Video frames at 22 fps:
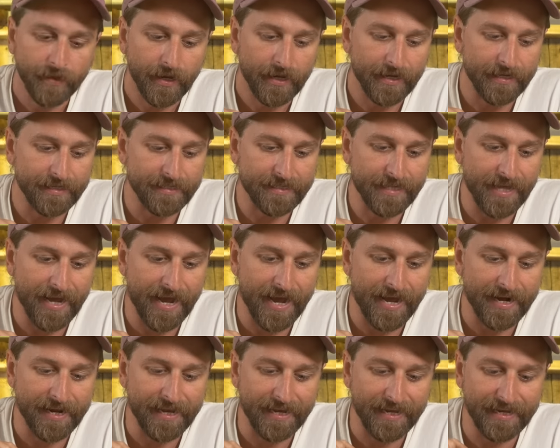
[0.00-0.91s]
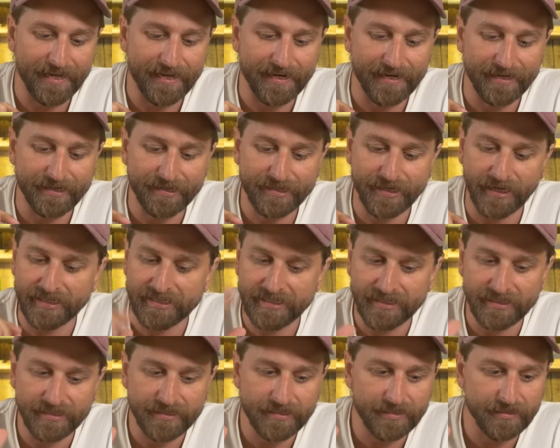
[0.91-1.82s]
is that it
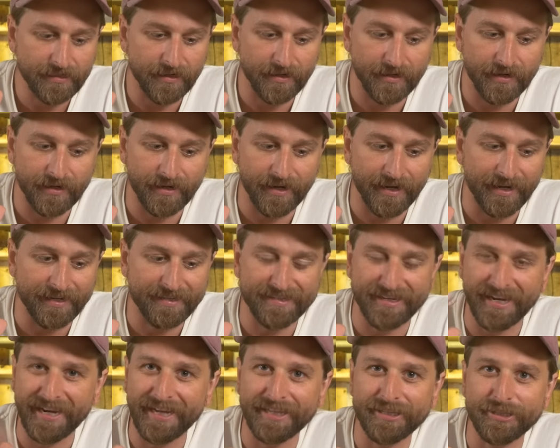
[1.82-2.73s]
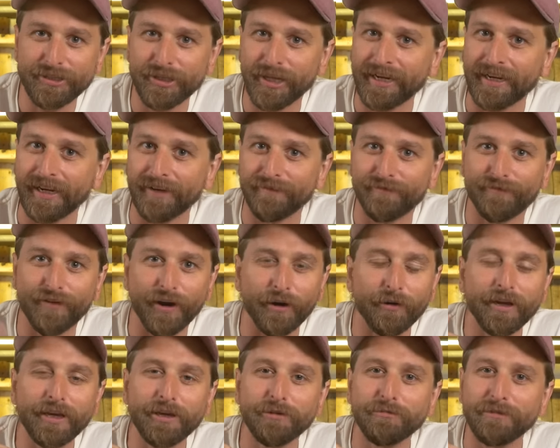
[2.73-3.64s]
doesn't, it's like a
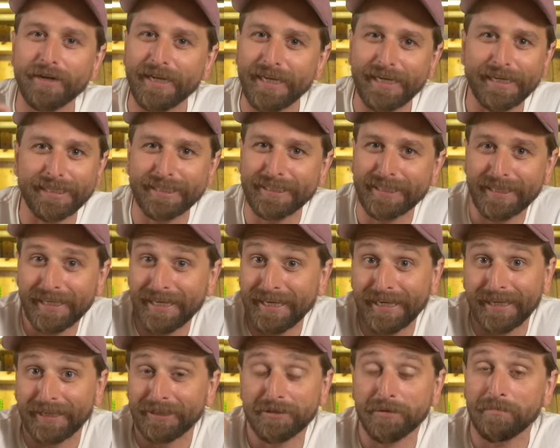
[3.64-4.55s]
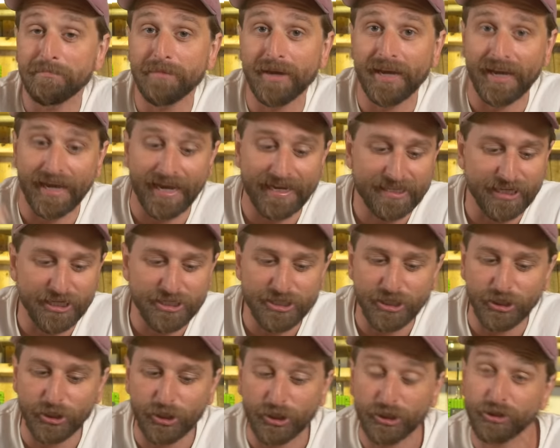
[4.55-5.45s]
very unique sling. To me, it
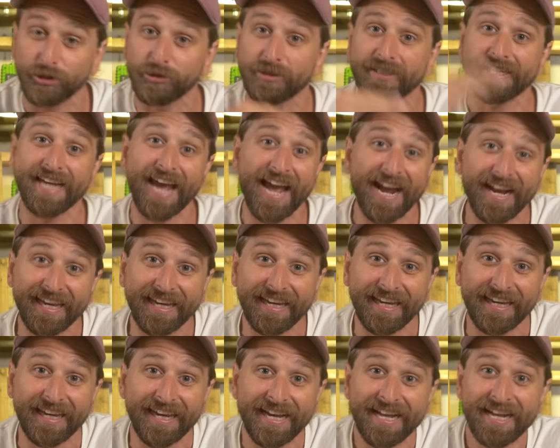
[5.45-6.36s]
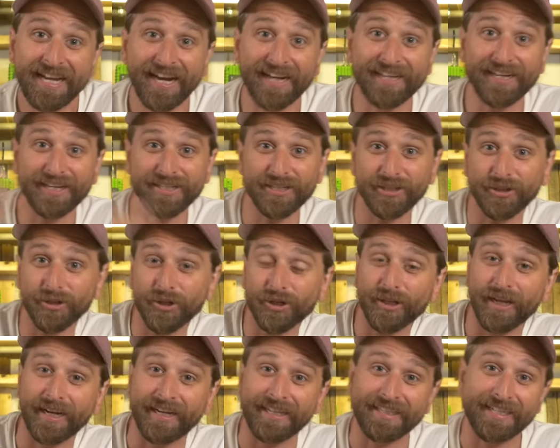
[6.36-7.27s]
doesn't look too techy. It doesn't look
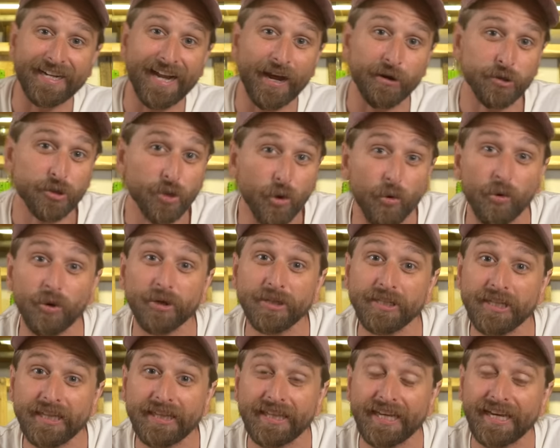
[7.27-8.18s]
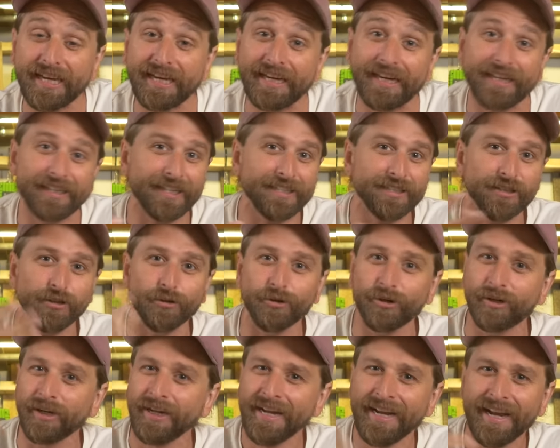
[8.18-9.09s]
like it's an outdoorsy thing. It doesn't
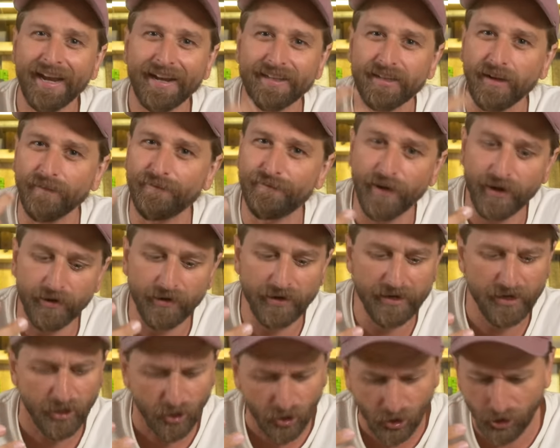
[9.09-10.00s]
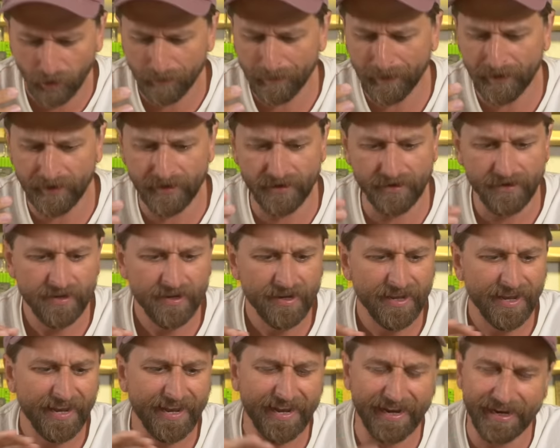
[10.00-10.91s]
look, it's a very urban,
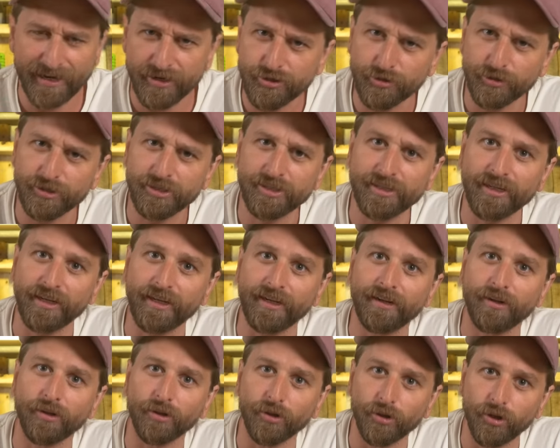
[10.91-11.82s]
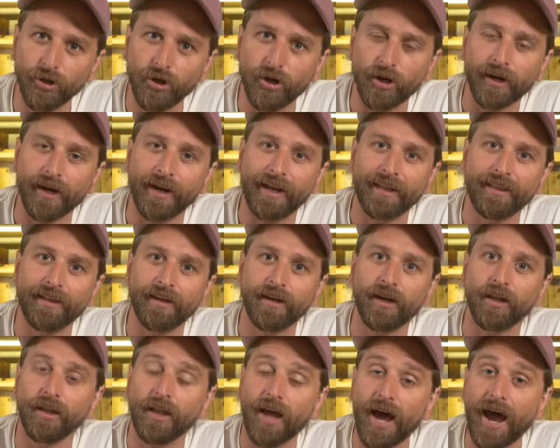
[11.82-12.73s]
interesting look. And I think
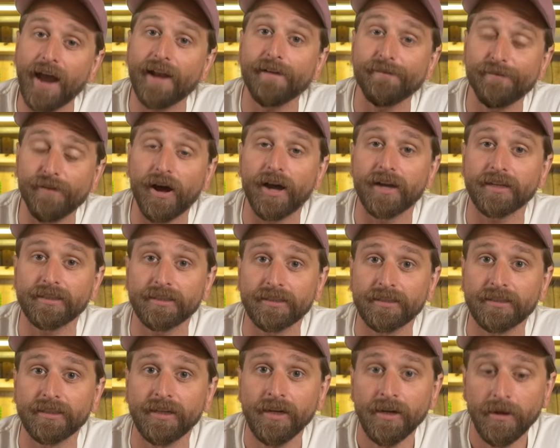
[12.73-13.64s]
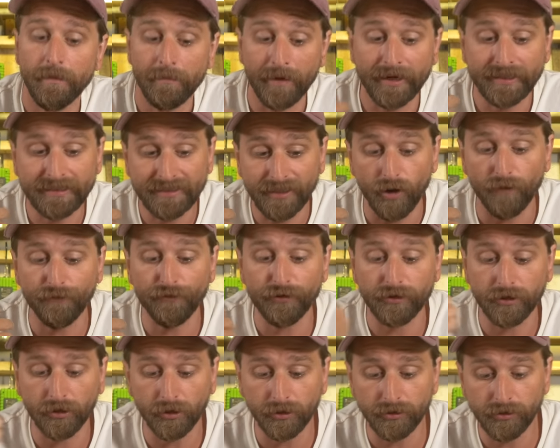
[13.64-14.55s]
a lot of us, myself
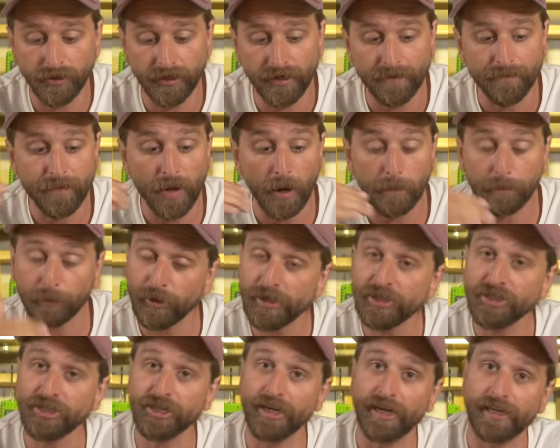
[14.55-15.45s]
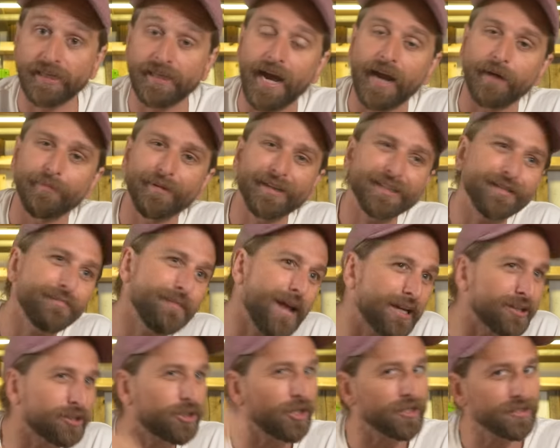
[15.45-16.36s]
included, appreciate that because I'm
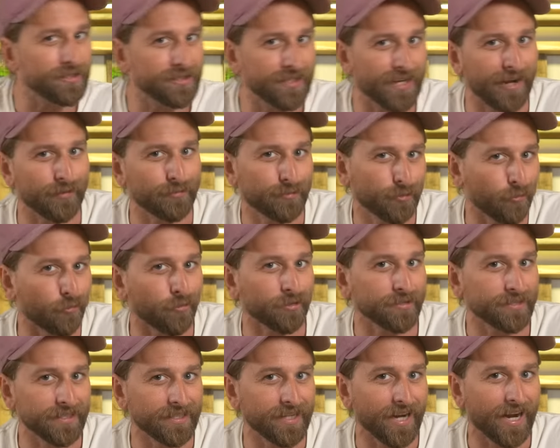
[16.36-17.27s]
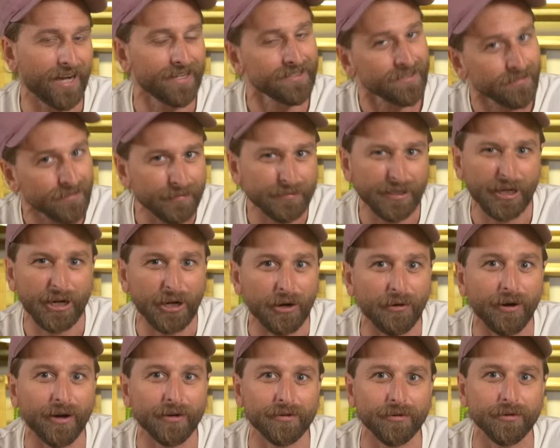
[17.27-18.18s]
not just an outdoorsy guy. Sometimes I
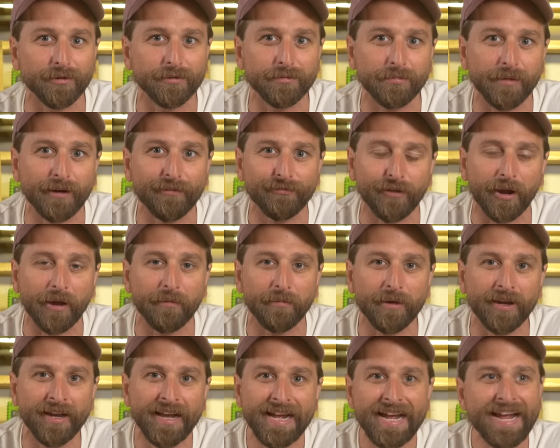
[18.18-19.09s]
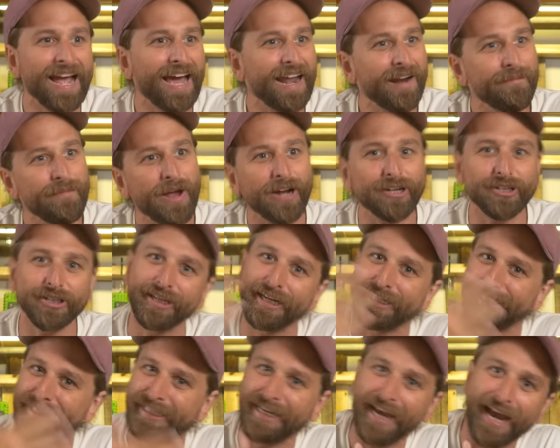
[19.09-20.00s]
go outdoors with my family and I'm not just a
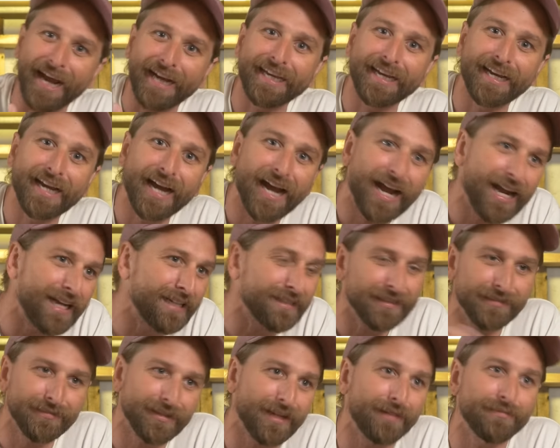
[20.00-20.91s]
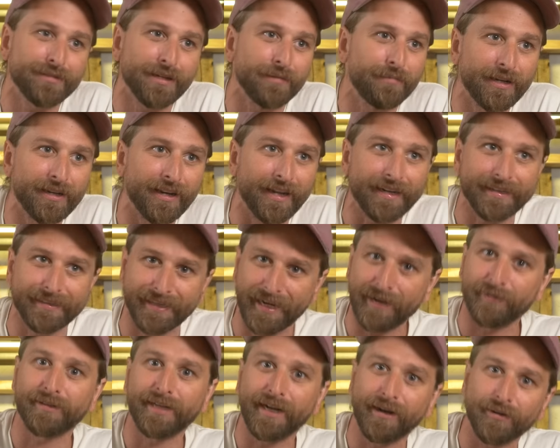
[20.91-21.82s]
techie guy. And sometimes I'm in like
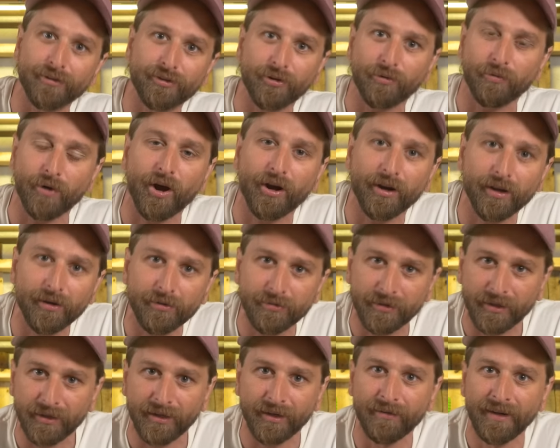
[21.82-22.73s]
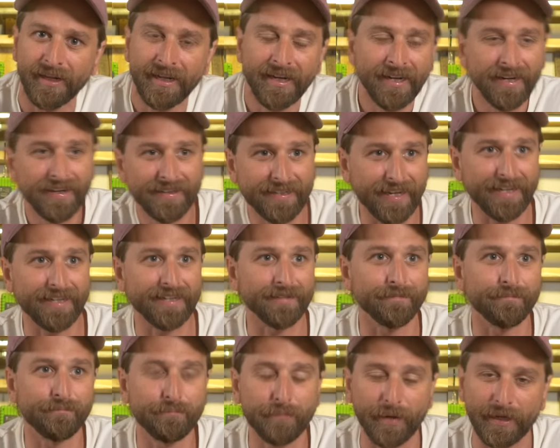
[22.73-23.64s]
downtown Toronto, you know,
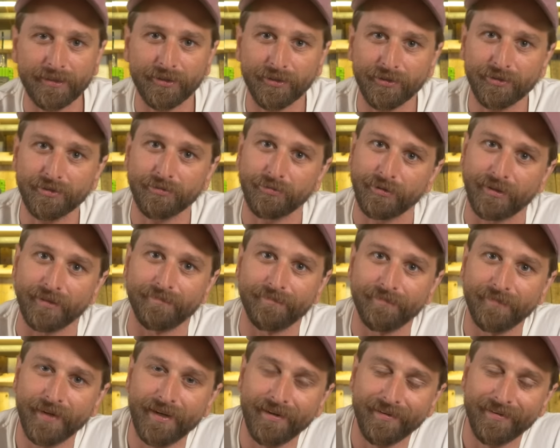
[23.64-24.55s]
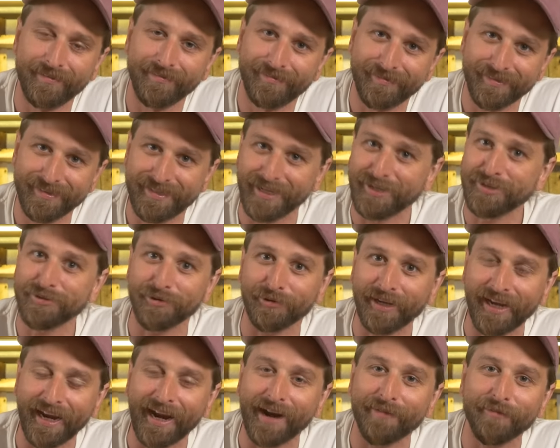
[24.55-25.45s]
taking pictures with a digital
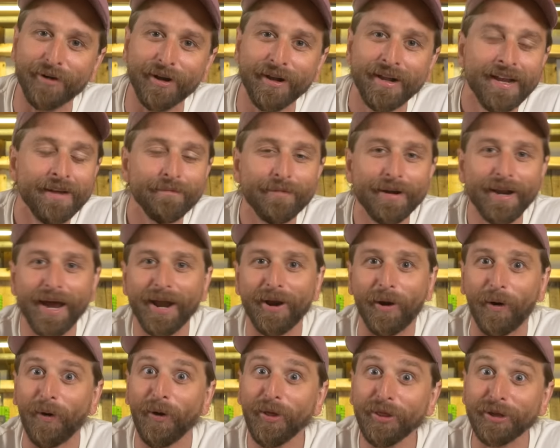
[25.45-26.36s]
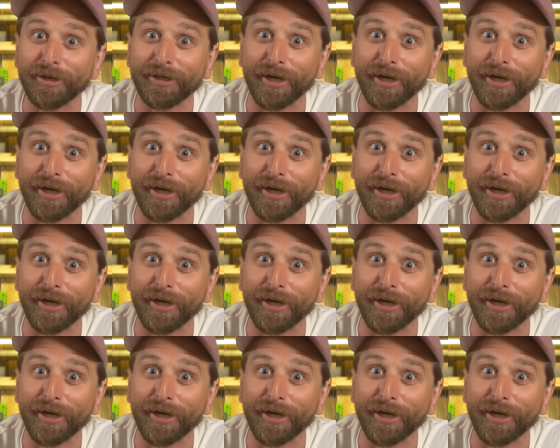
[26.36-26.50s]
camera, but not all the